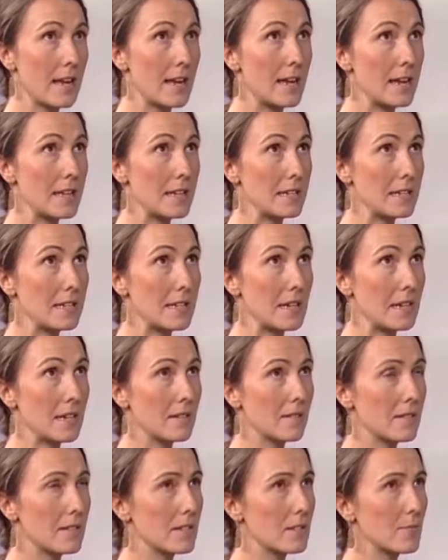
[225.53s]
and
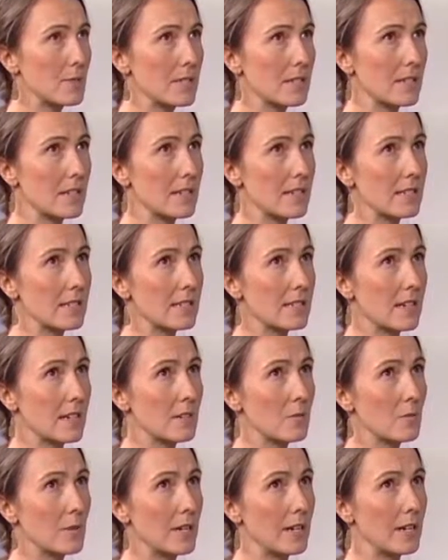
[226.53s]
there's been studies
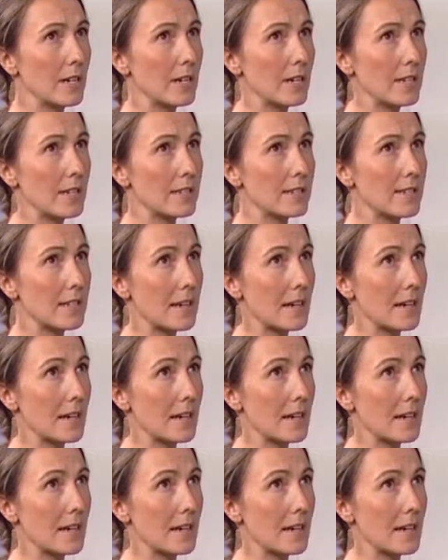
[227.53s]
done where it